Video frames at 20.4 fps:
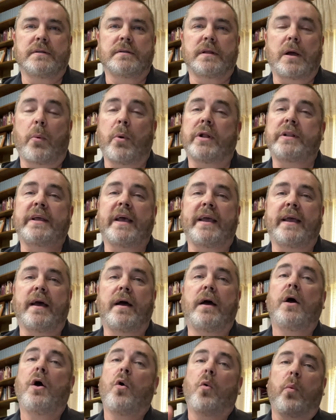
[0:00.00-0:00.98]
I want to tell you,
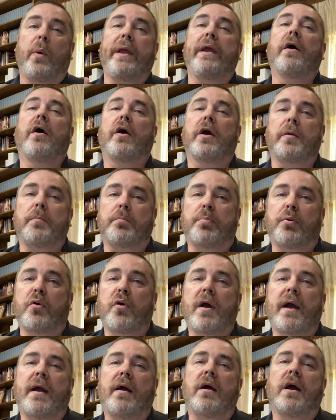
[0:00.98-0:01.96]
we are in
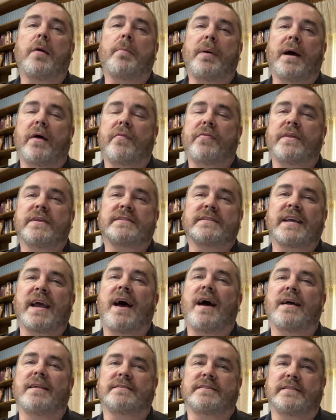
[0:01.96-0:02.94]
prayer about this
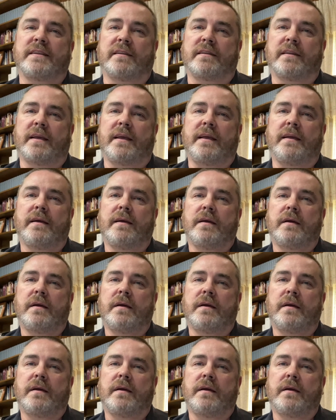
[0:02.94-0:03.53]
constantly.